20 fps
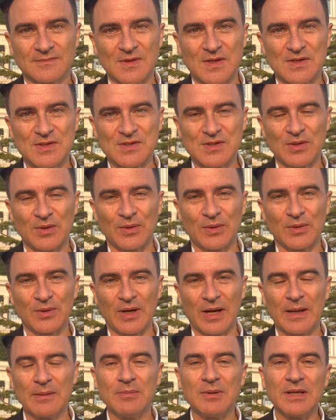So
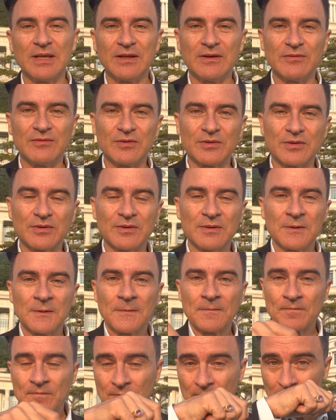I believe
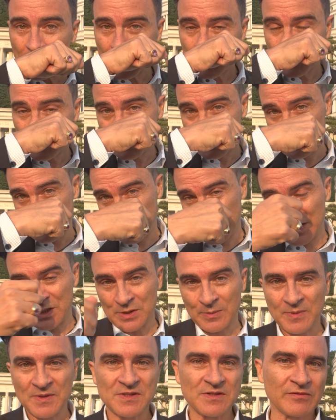Asia
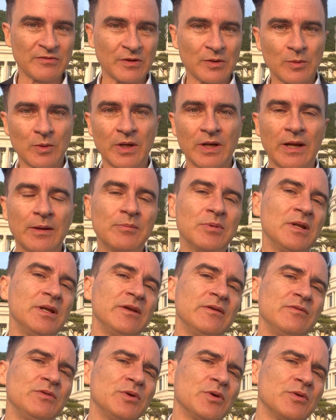Pacific One, I
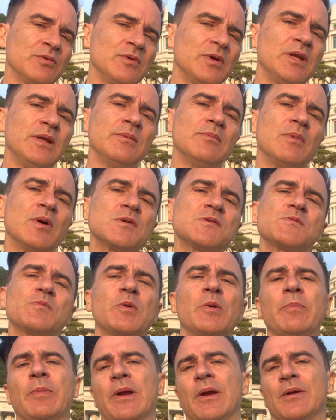believe you're really most
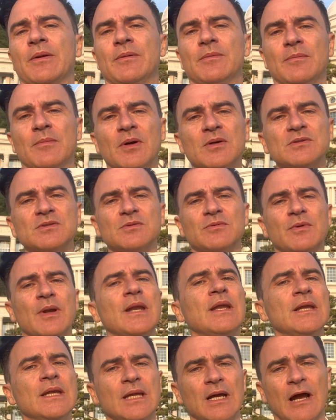prepared, most
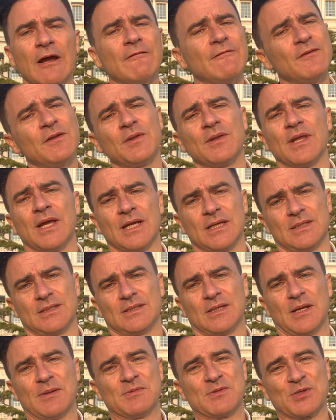ready. I feel that.
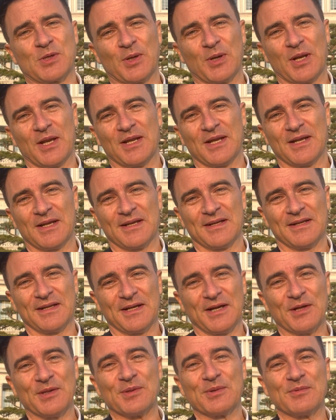I'm sorry,
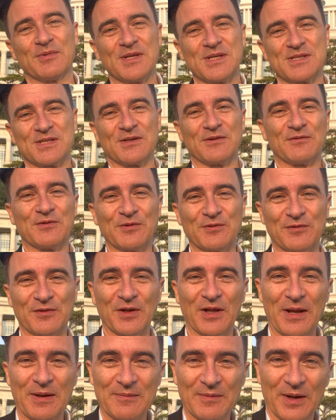other region, if you feel
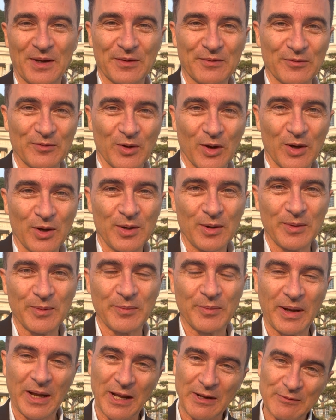I'm wrong.
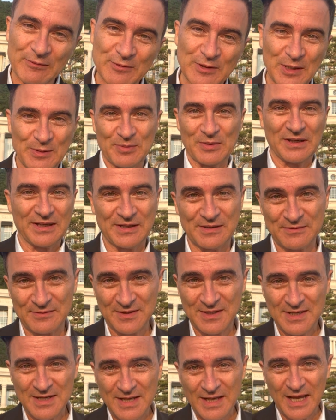I really believe
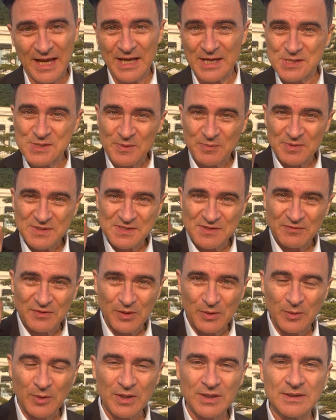Asia
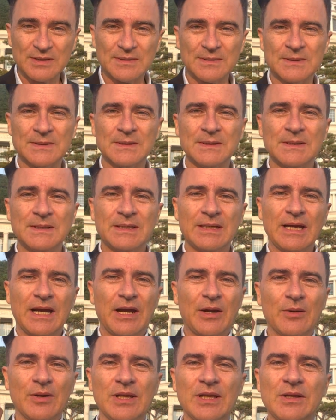Pacific One,
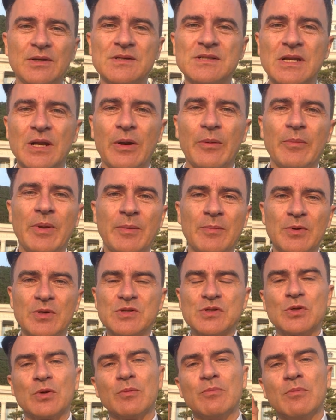our leaders and our members,
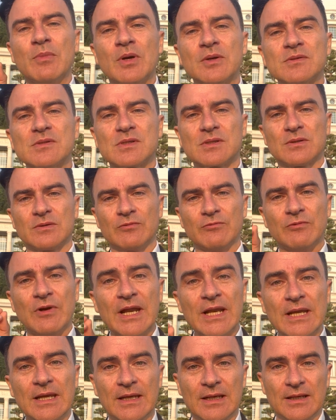you're most
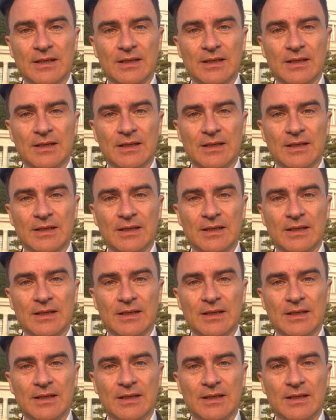ready